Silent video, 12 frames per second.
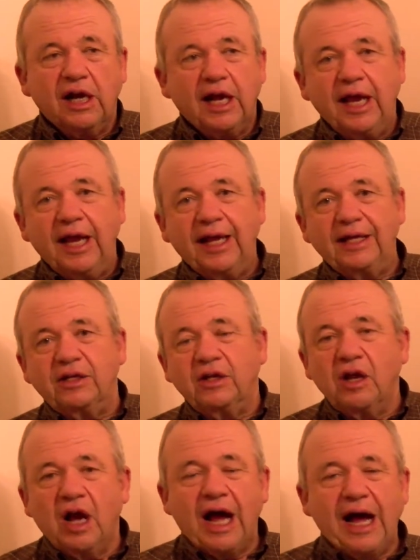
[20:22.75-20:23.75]
and
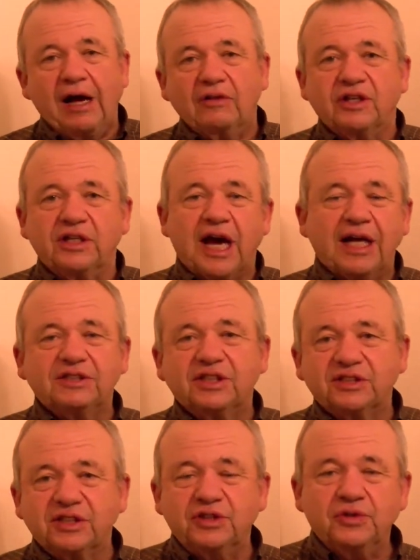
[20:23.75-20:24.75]
how the
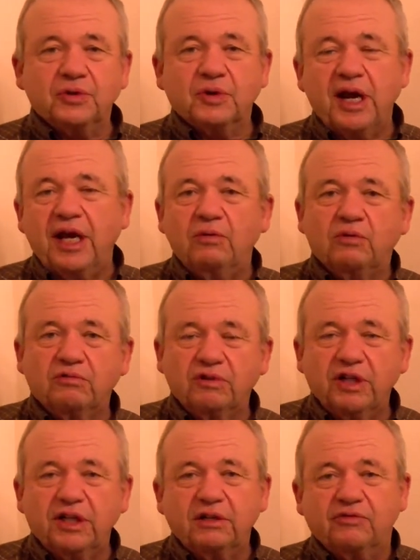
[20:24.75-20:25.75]
Nazis in the Ukraine were
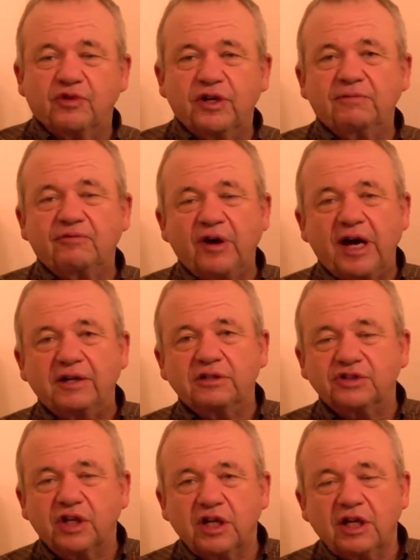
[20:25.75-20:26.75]
really freedom
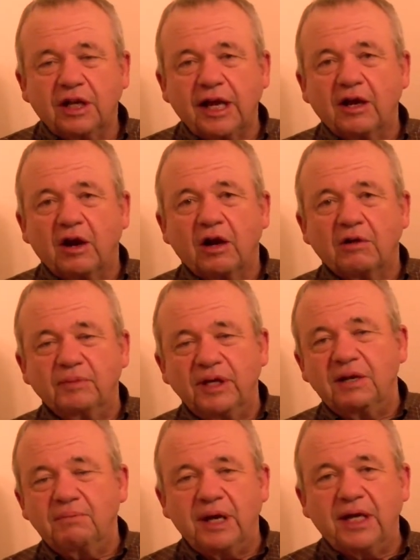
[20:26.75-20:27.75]
fighters like our
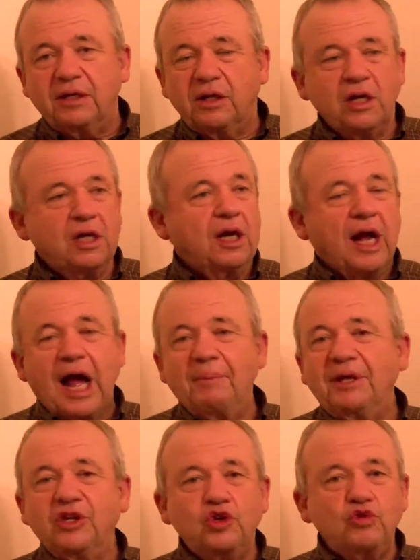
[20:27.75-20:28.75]
Minutemen, I
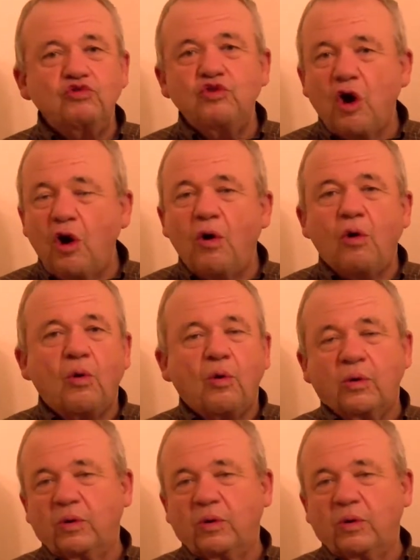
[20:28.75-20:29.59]
mean, you know